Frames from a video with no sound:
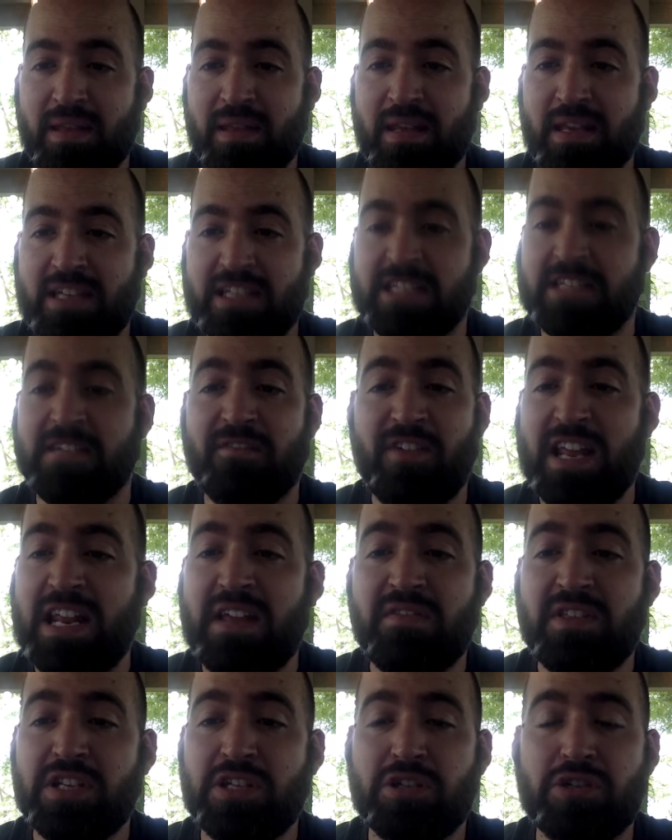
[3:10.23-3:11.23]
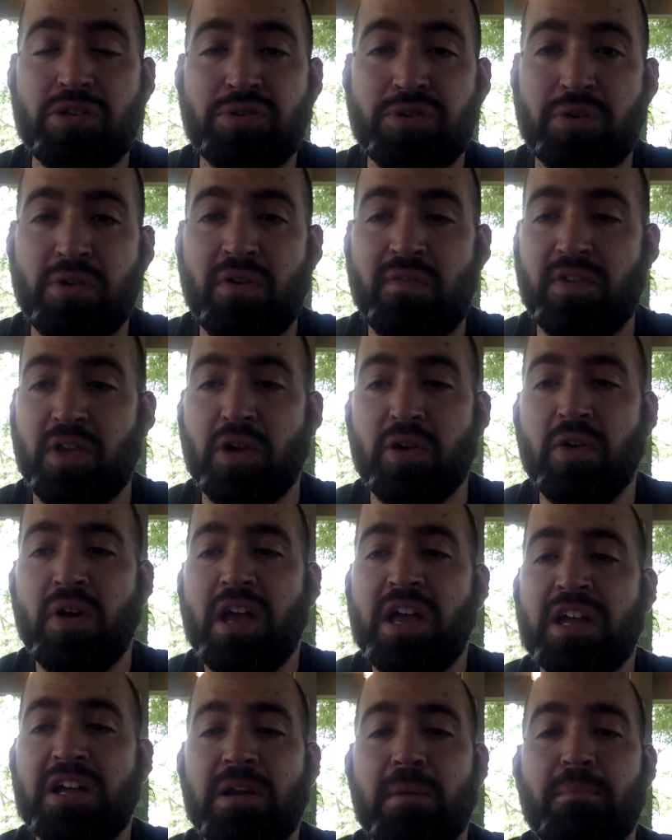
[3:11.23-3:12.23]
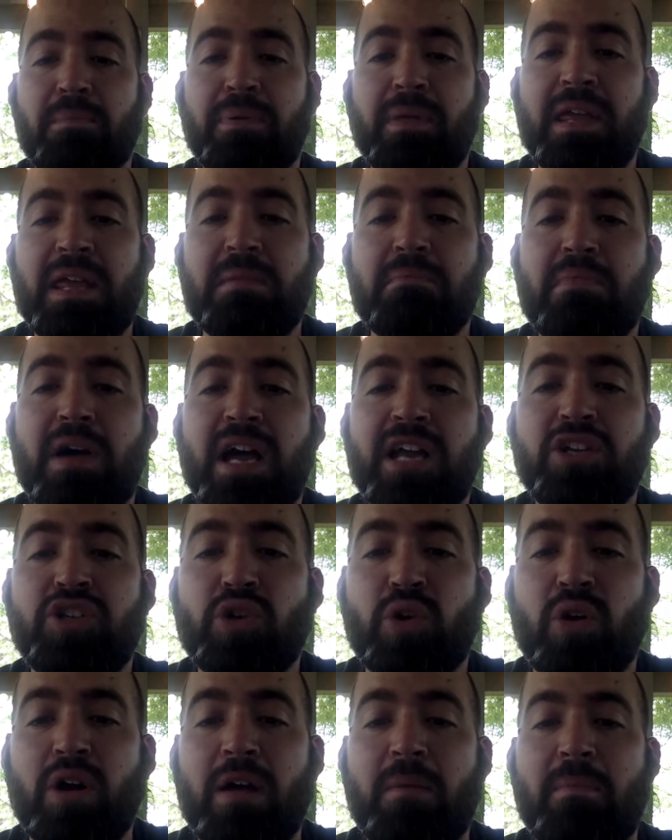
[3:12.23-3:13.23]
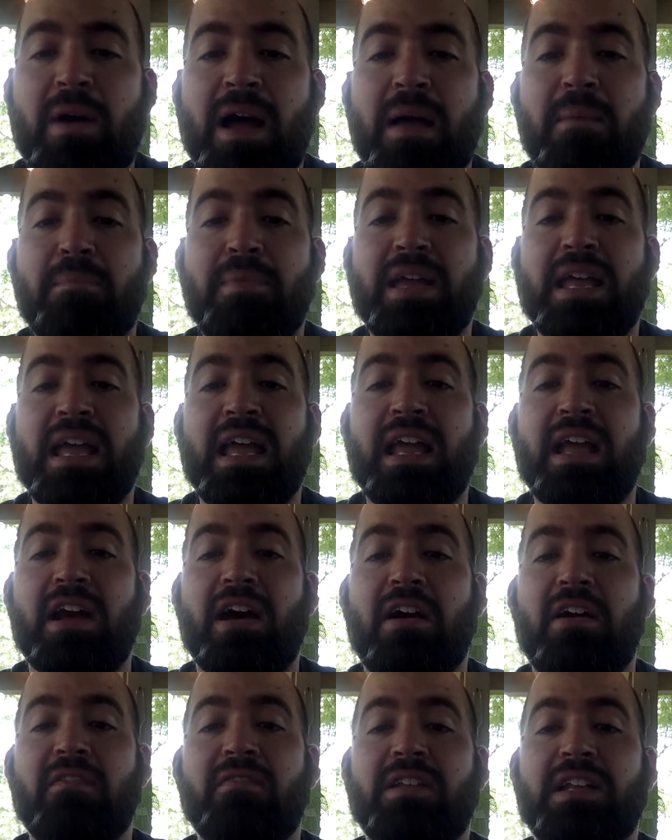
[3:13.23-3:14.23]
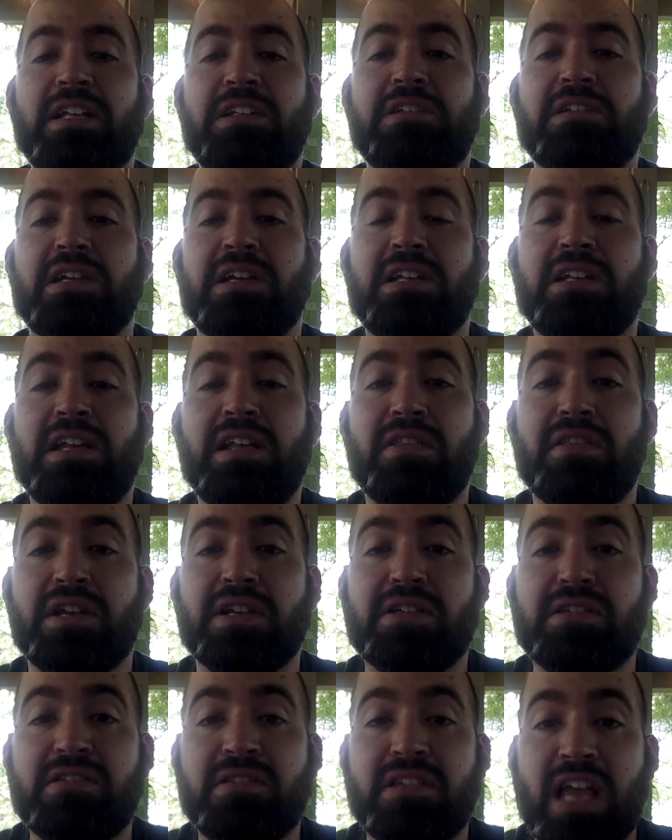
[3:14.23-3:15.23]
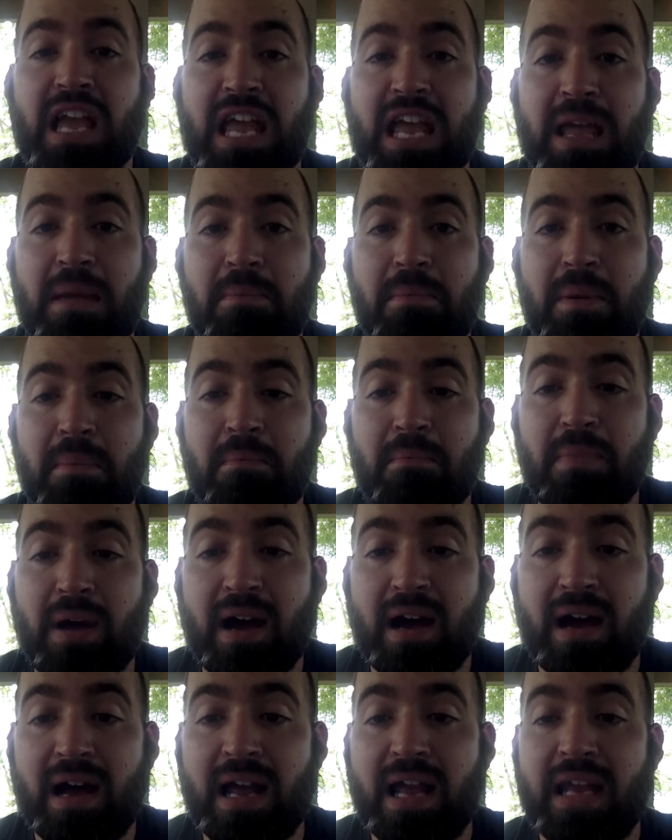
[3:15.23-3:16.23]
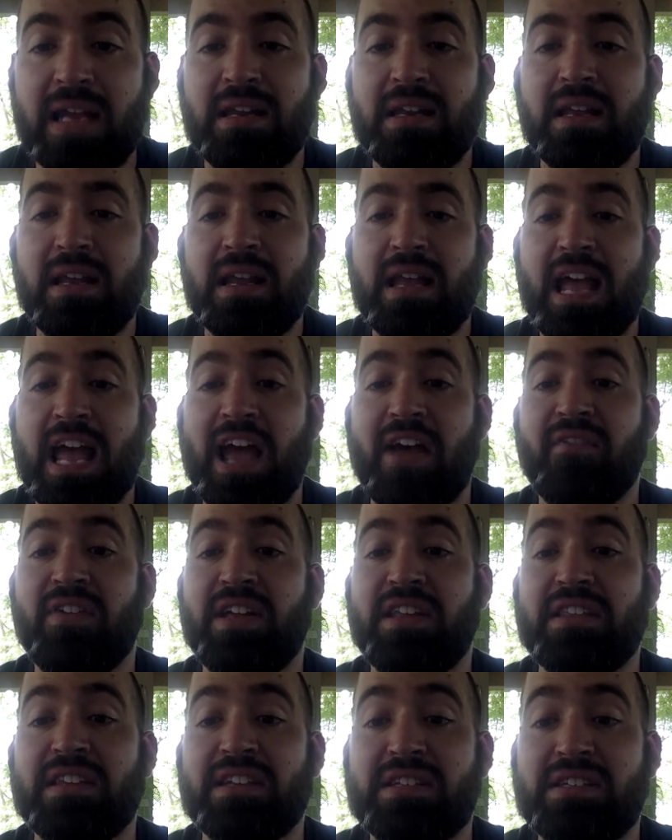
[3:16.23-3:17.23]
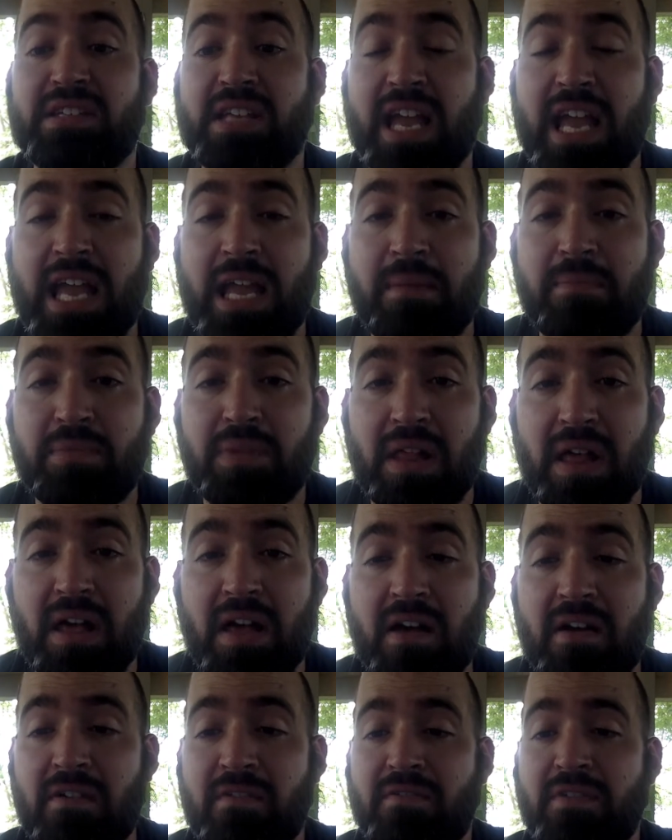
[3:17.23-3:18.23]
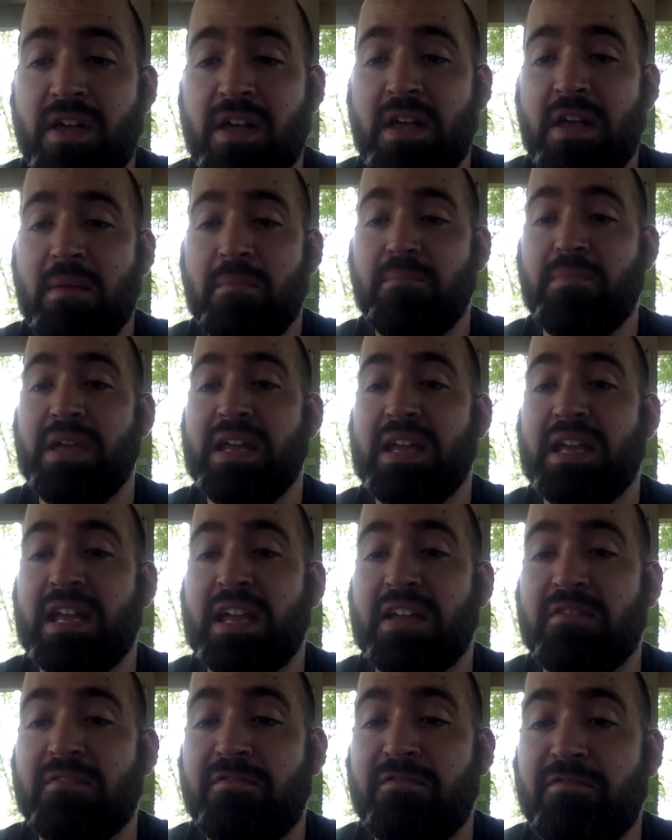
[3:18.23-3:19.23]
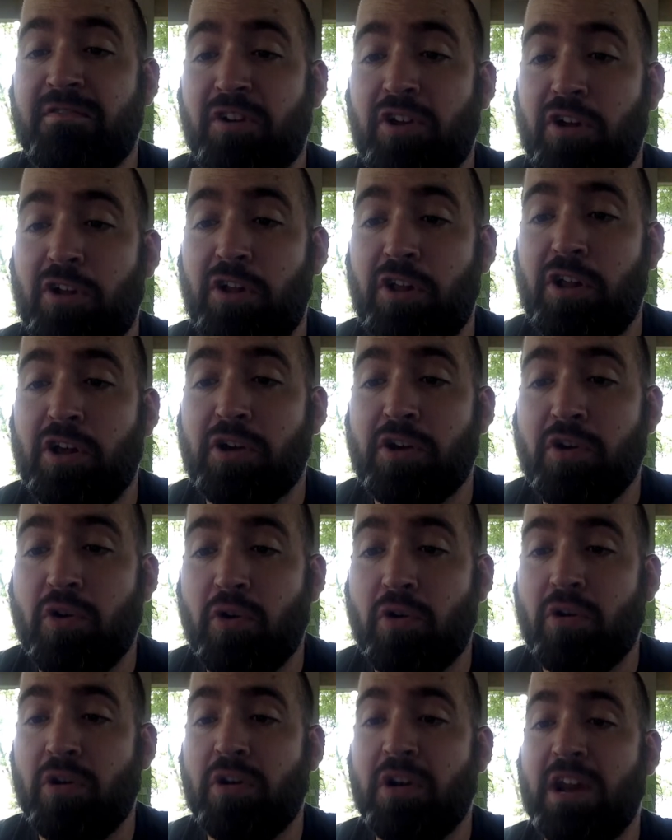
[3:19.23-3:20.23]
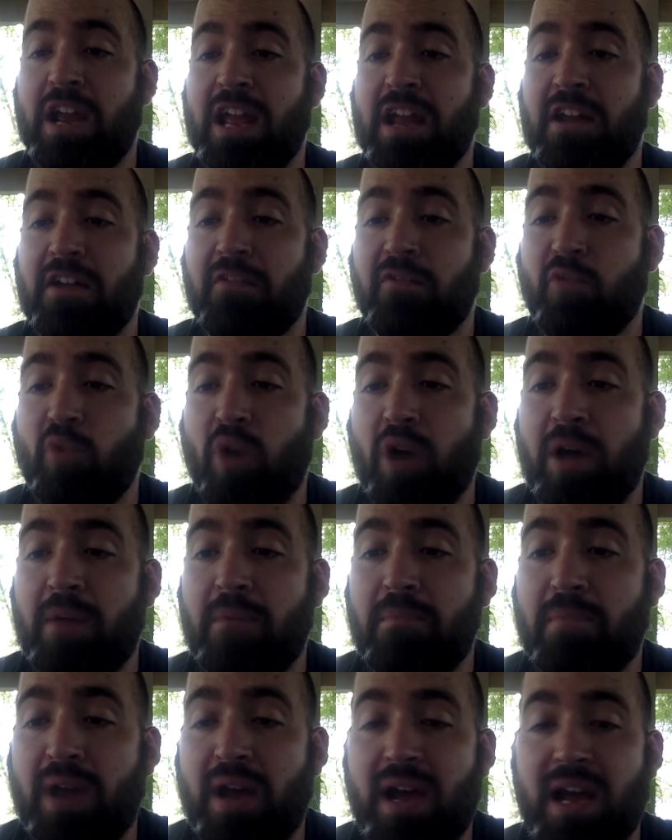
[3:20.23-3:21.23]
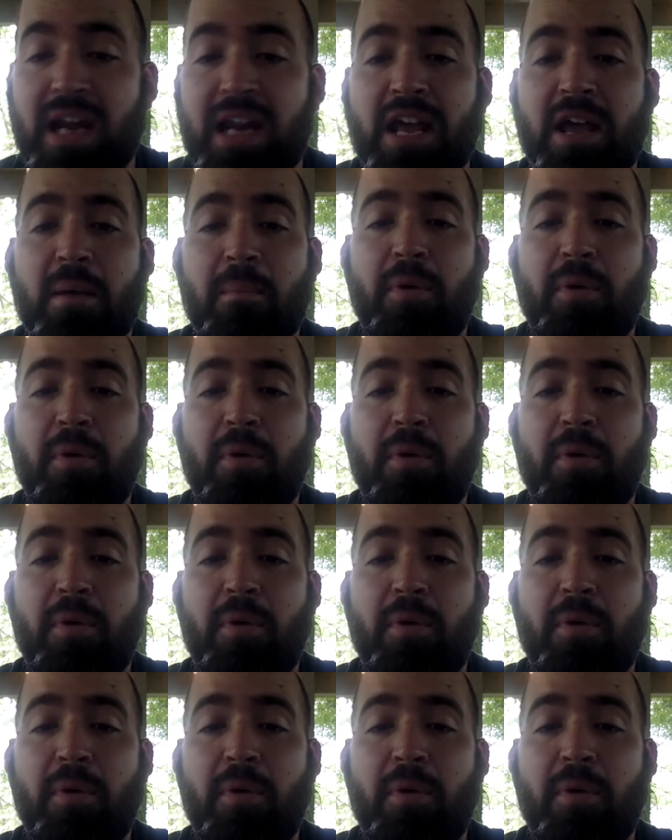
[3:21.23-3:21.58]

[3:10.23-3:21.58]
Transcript: He says, If any of this is true of you, complete my joy by being of, listen, the same mind having the same love, being in full accord and of one mind.